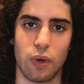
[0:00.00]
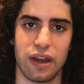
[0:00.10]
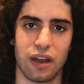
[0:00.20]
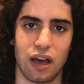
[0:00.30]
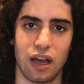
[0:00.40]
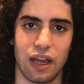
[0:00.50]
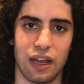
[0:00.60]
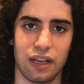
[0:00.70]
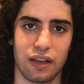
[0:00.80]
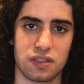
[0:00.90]
when
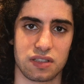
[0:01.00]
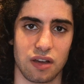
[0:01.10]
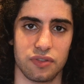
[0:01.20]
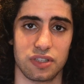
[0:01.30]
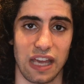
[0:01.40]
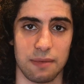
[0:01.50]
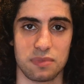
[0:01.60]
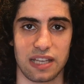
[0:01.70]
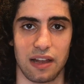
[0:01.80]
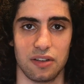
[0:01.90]
I discovered game
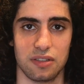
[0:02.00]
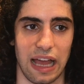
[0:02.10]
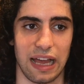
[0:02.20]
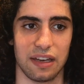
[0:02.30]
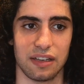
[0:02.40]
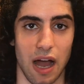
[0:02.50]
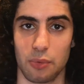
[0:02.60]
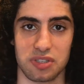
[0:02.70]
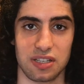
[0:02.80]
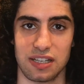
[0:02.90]
salad and I
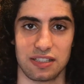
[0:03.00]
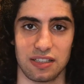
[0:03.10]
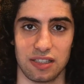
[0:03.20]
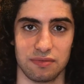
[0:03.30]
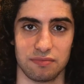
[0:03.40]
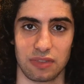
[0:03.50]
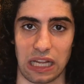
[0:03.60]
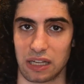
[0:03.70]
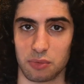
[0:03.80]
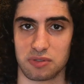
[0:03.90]
was addicted.
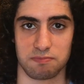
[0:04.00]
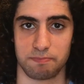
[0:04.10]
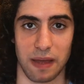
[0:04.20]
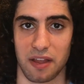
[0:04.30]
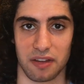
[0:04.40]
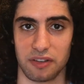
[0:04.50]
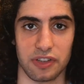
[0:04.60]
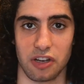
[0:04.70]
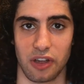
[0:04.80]
Like, it was better than a video